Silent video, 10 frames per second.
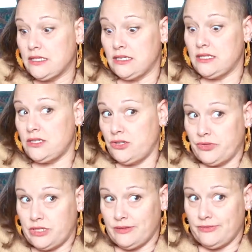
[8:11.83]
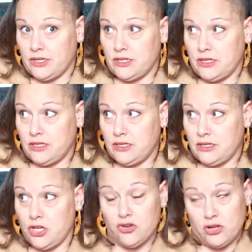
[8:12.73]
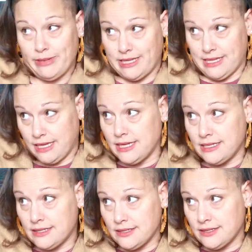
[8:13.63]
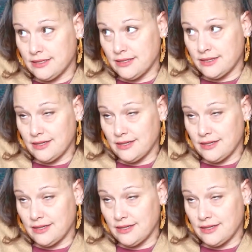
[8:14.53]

This is new and different. You don't know about this.